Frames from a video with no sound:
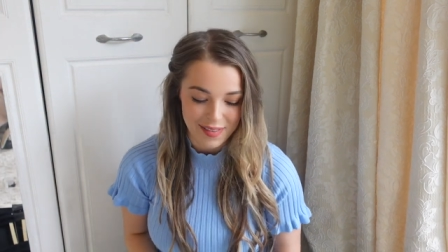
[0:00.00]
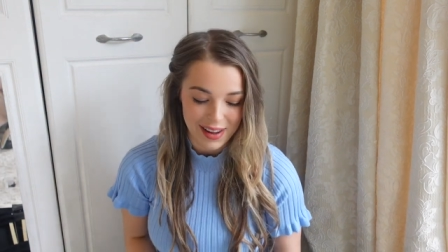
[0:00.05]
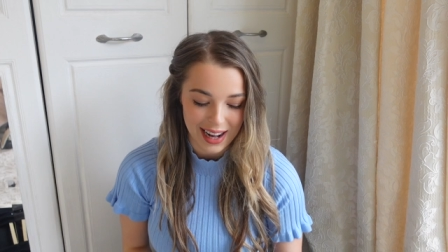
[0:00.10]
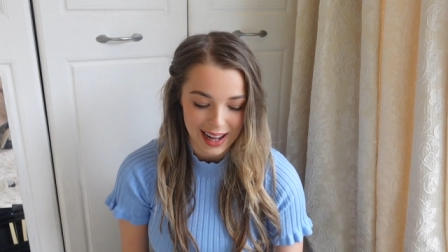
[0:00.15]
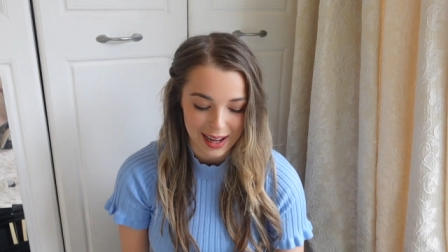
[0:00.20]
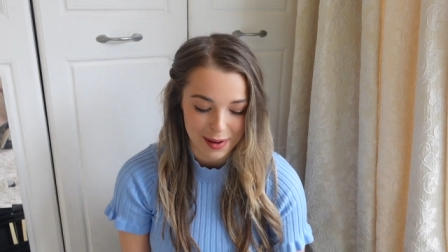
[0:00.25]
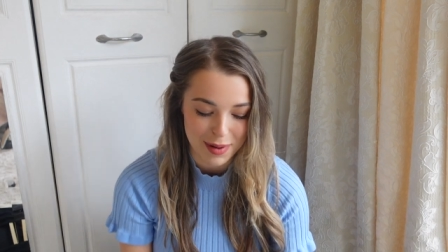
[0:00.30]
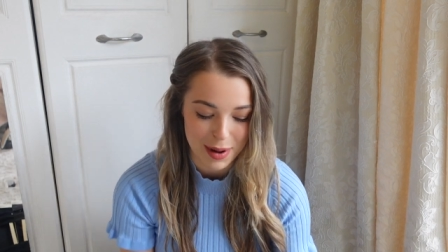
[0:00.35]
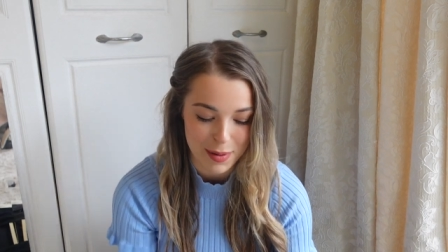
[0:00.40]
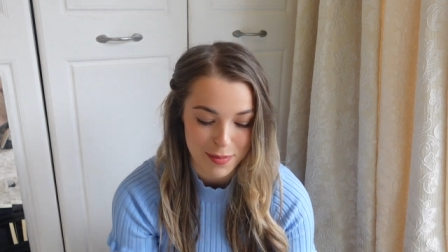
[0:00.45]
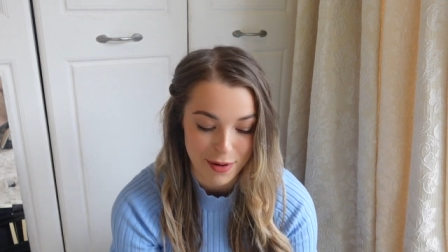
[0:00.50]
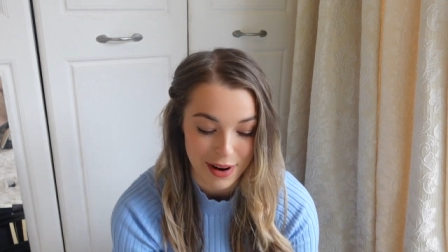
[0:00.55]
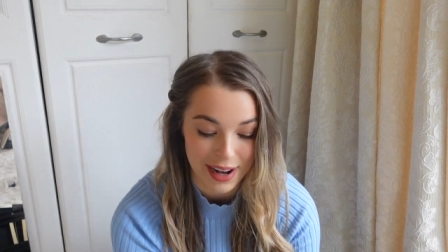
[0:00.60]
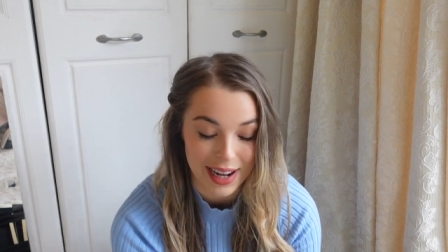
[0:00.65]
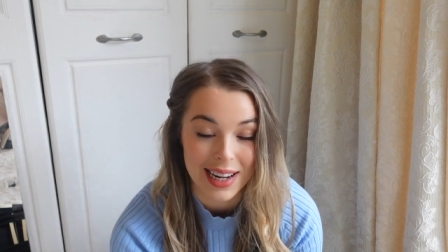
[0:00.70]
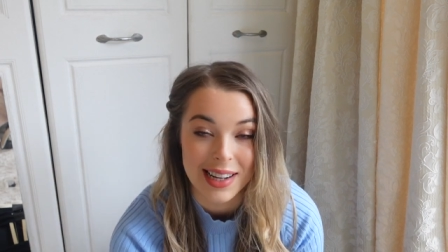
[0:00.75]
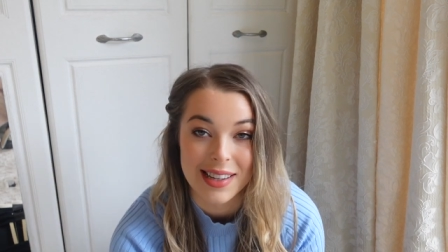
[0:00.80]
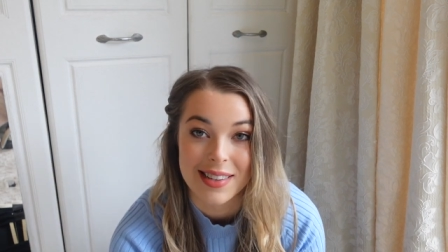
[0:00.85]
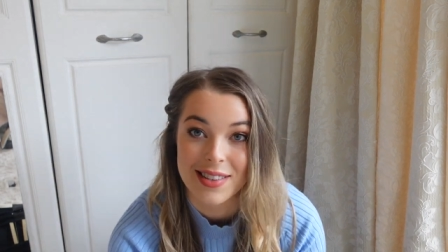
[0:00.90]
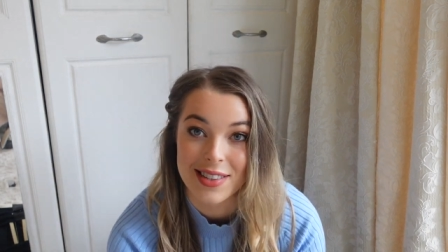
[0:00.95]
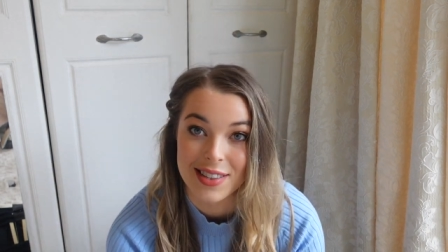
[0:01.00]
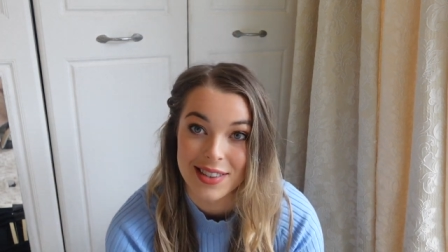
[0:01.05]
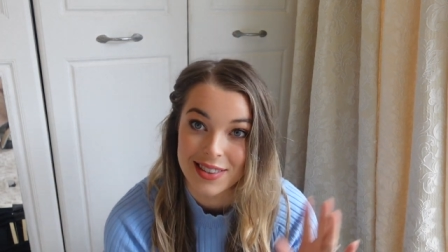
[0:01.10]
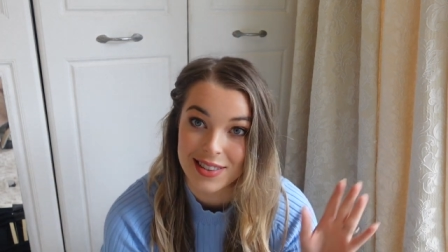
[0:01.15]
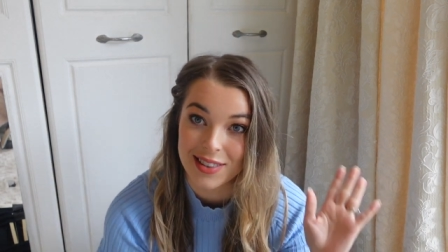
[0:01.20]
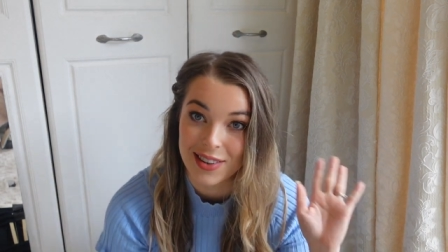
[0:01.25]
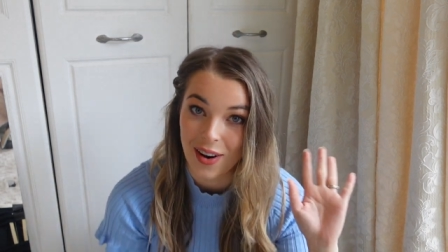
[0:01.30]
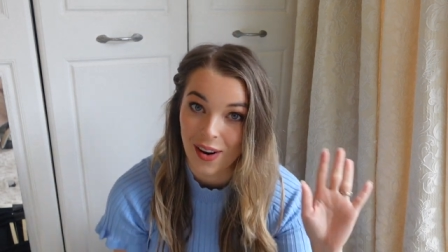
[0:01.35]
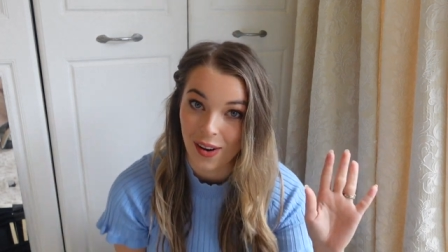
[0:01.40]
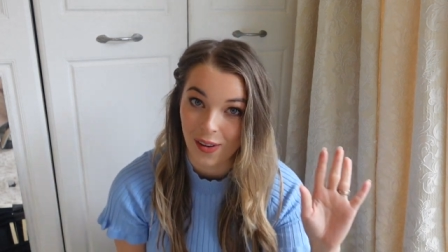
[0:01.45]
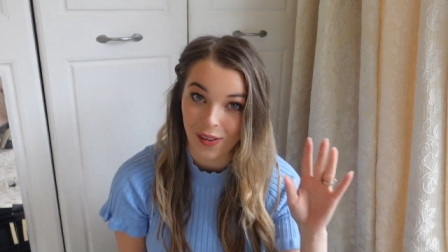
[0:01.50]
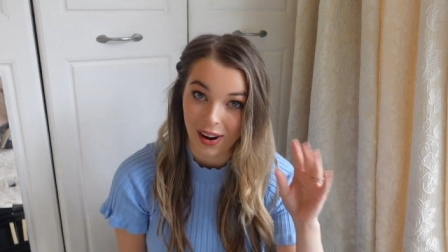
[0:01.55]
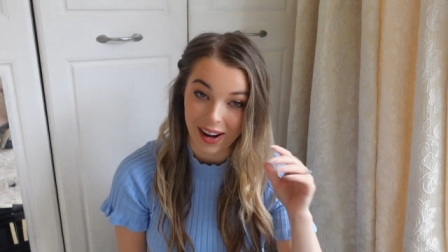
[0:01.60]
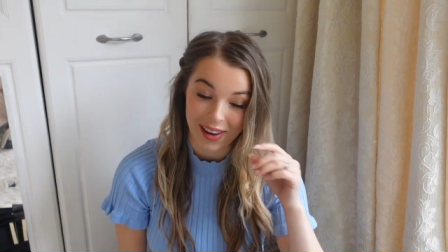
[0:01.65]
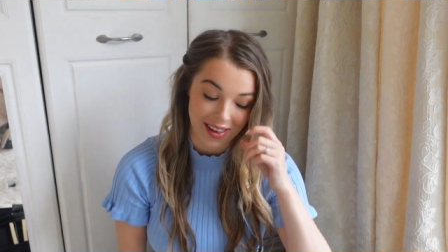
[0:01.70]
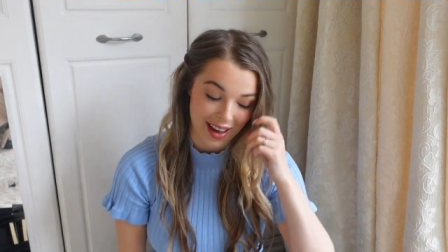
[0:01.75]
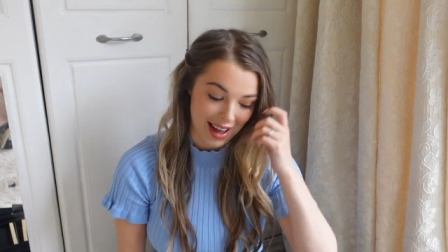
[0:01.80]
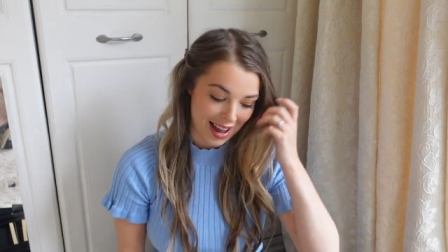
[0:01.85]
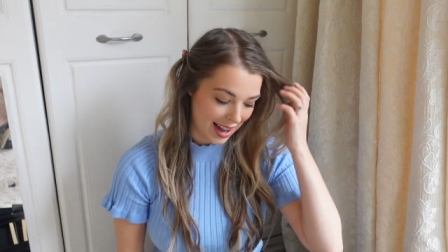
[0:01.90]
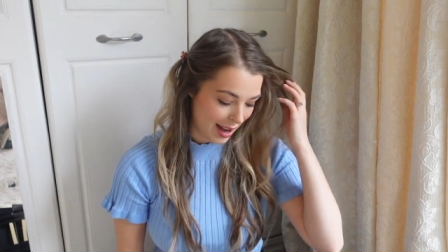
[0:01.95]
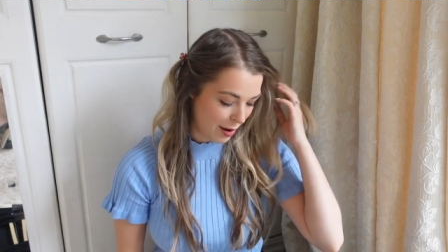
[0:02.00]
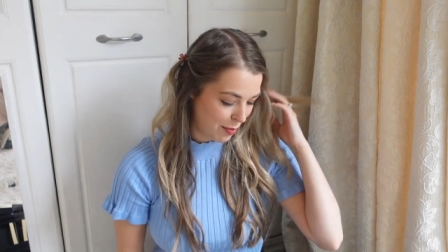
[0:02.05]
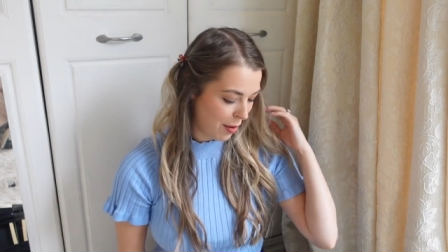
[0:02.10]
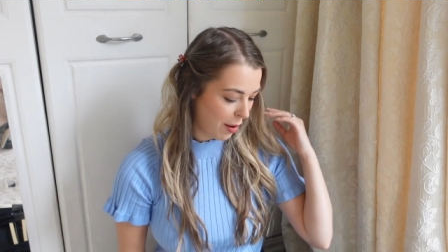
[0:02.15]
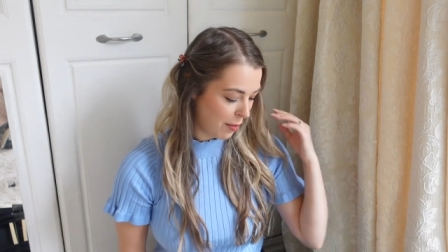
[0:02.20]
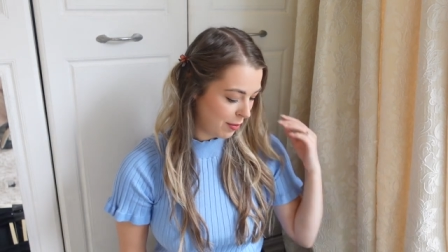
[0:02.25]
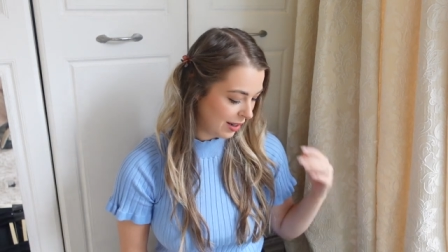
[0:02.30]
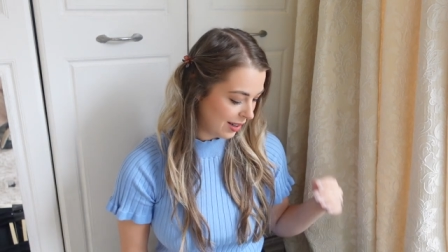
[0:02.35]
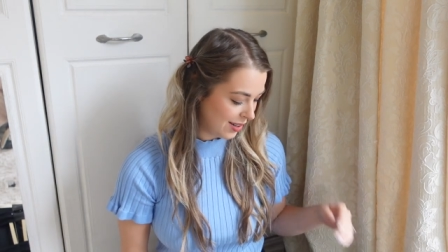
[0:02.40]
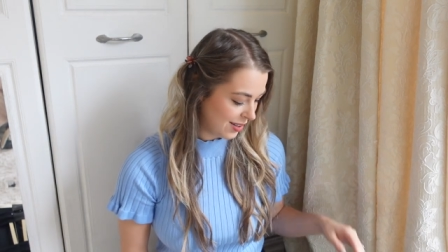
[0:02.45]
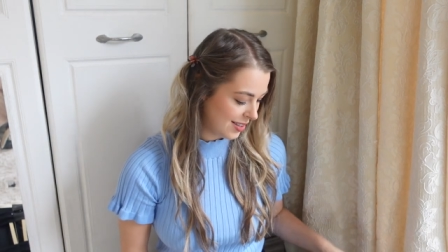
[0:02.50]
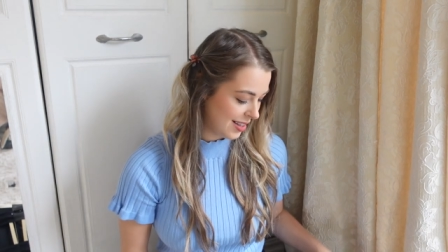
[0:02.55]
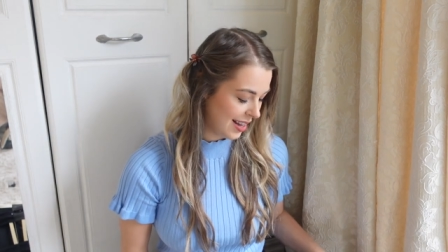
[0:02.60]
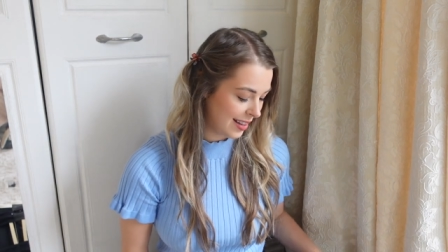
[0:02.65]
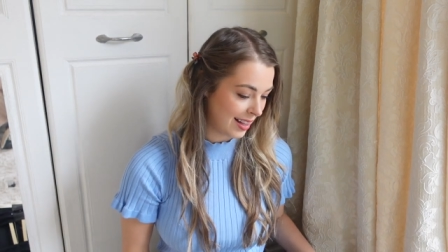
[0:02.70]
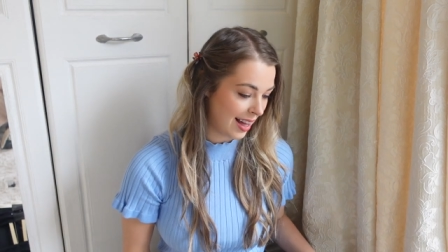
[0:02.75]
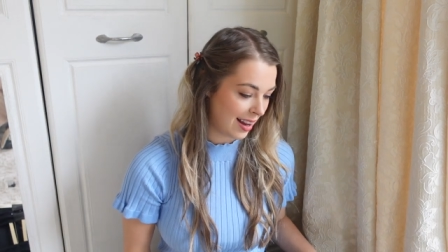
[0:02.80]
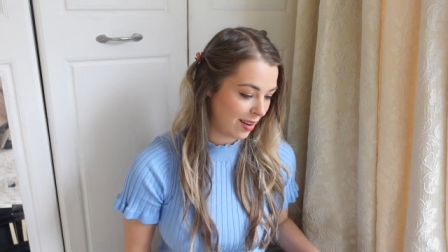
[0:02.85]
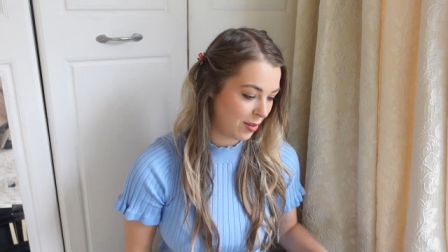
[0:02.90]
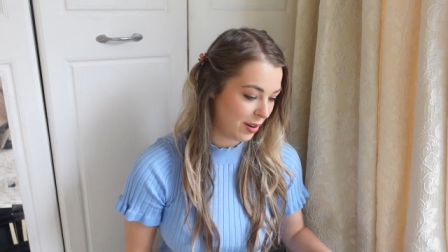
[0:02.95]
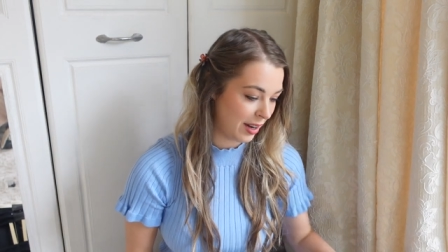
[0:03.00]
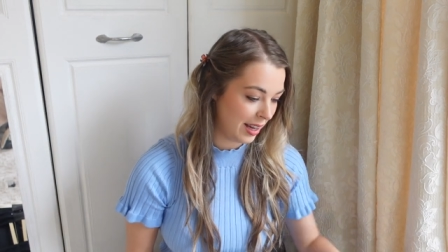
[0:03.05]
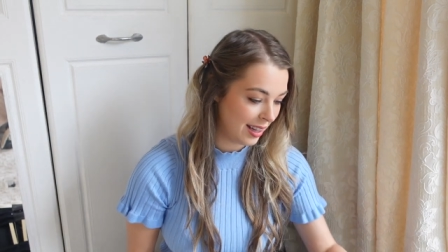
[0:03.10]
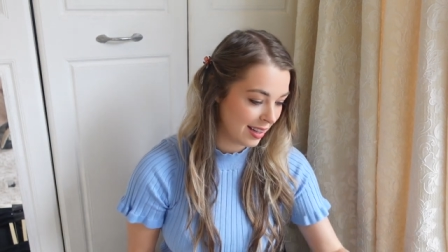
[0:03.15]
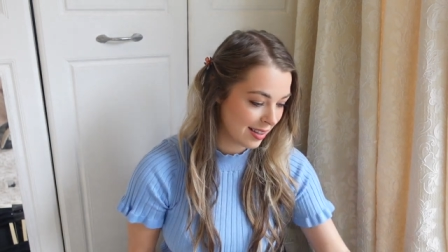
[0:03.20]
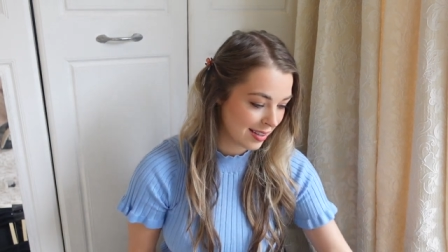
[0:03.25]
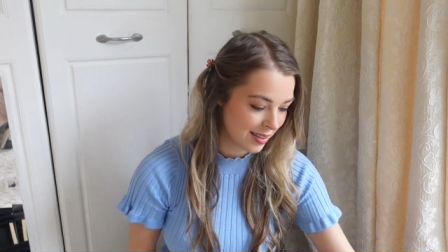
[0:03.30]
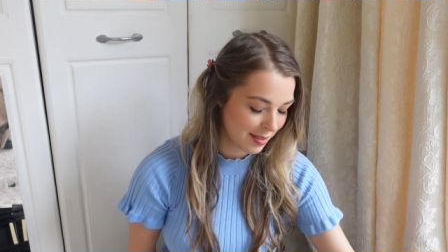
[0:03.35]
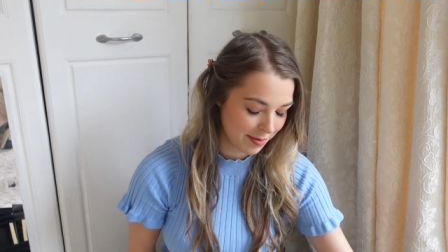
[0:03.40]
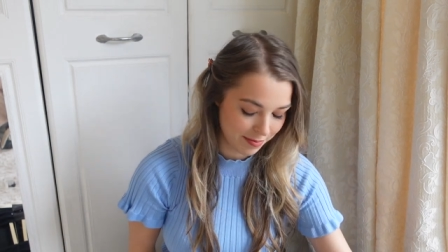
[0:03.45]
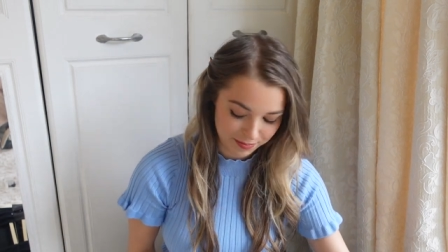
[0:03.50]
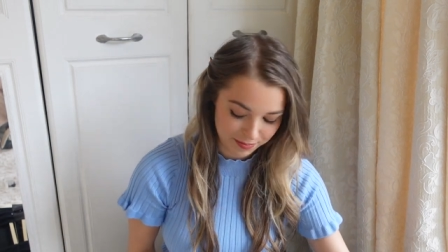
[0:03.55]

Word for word: I feel like my brain is just not quite there I probably just said that twice